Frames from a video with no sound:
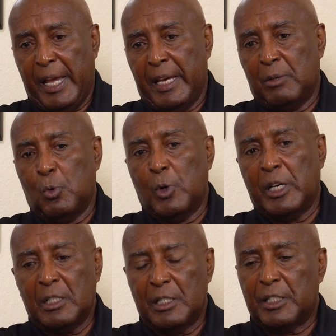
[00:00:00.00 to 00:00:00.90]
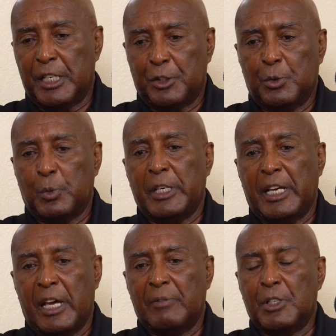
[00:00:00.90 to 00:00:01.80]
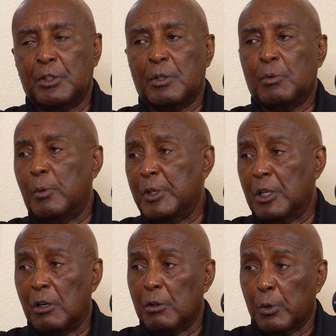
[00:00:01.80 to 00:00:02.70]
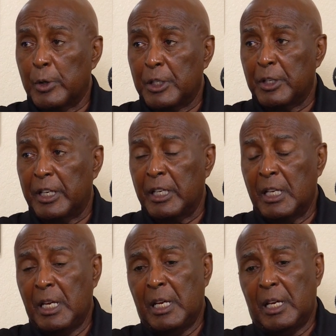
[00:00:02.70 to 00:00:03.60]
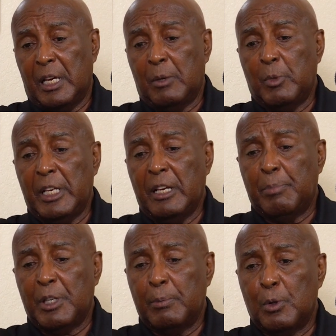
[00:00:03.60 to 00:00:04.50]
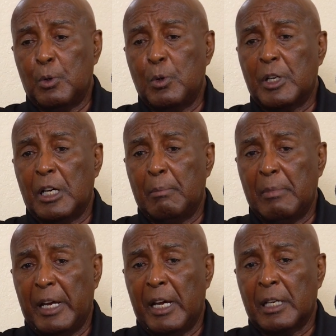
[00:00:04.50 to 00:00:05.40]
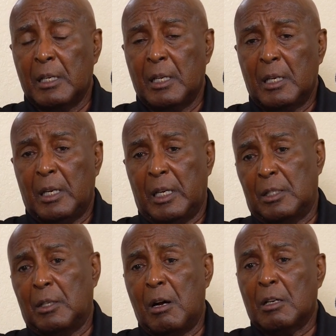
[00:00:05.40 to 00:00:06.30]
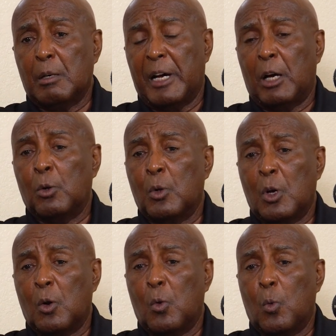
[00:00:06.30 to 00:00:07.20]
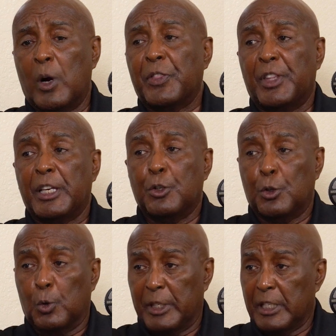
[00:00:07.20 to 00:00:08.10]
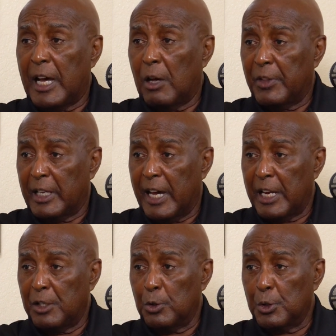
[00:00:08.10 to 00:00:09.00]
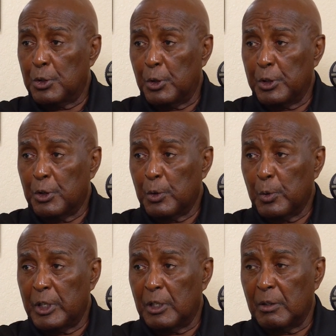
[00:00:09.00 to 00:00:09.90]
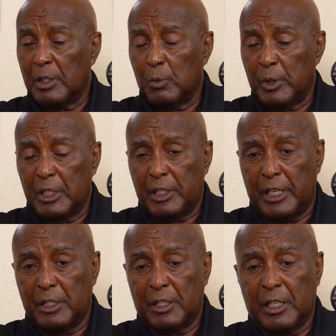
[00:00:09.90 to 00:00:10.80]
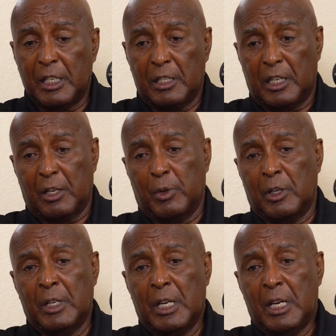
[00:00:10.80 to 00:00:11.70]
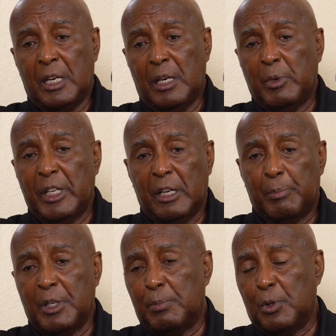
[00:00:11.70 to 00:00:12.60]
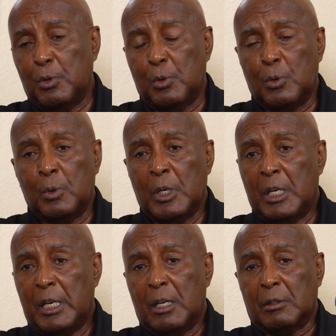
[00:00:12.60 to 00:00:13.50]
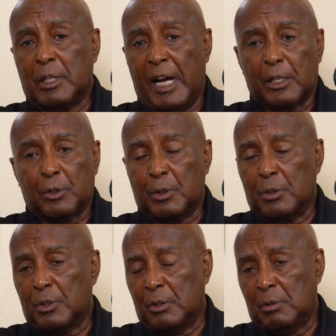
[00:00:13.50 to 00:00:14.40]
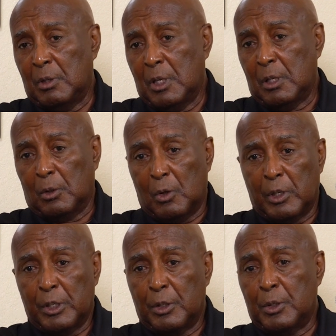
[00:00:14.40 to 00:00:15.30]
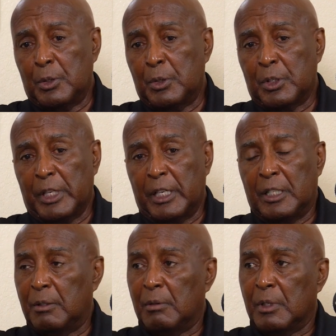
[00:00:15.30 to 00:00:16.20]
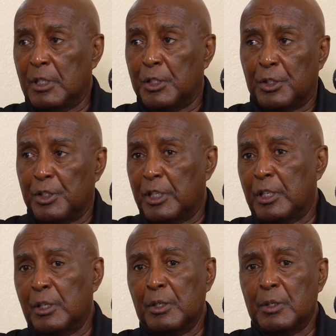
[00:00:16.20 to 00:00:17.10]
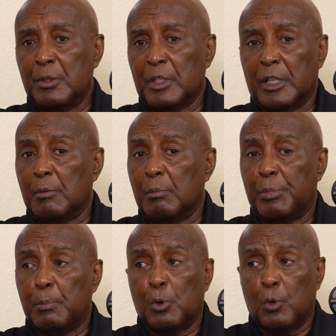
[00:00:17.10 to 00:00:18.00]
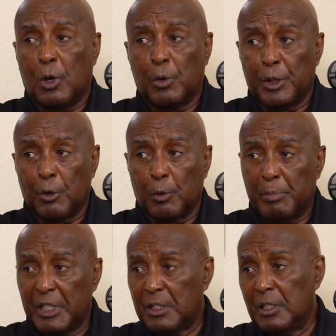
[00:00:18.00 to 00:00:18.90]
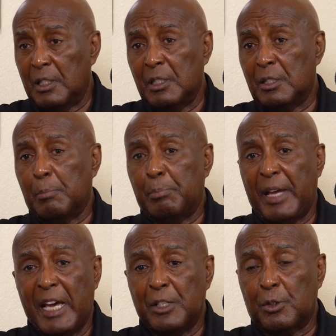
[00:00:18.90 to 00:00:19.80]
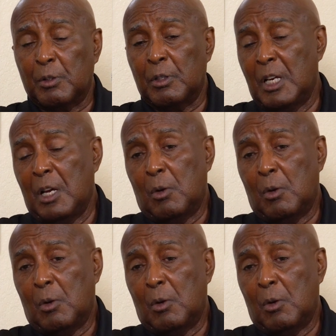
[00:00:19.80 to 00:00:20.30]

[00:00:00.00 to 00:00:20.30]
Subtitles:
And one of the sessions we have is what we call Career Day. And we have people who come back and talk about what they do and how they got into a certain career and what it takes to get in that career. And we have people who are doctors and lawyers and engineers and people who own their own business, a pastor.